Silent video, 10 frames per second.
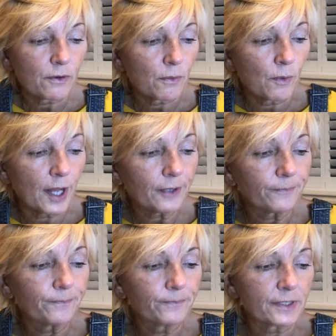Well,
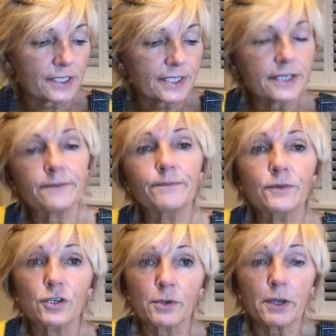he said,
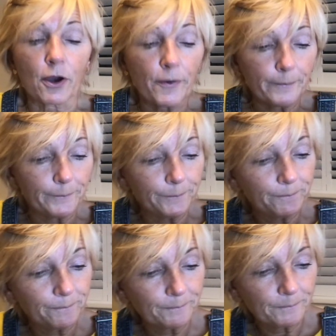shall we go?
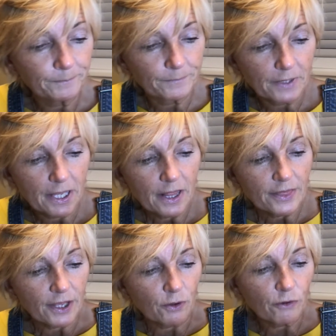
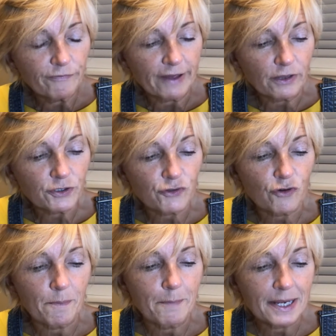They all felt
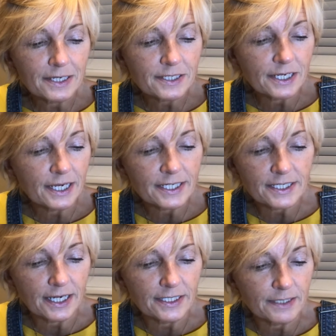tremendously
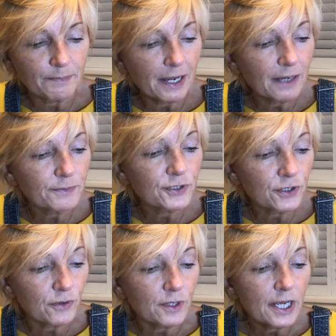excited. Perhaps
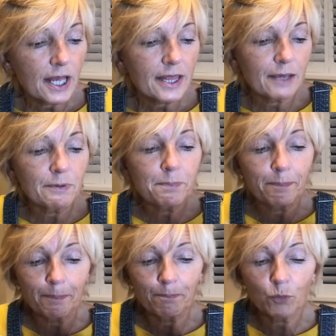soon they
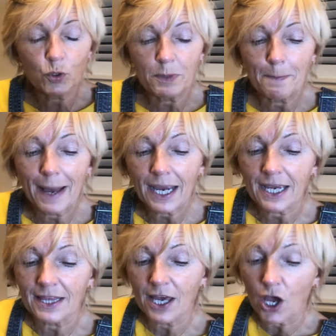would be back
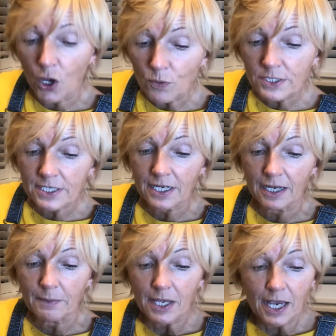in their own
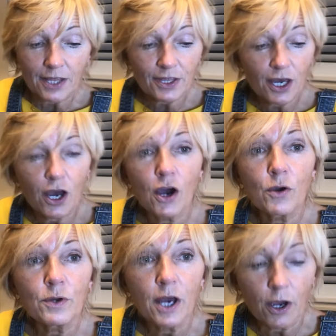time and their
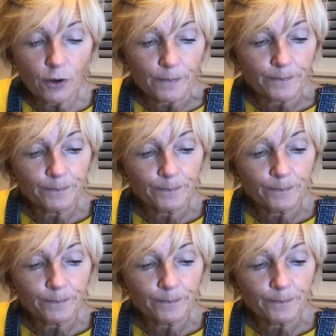own home.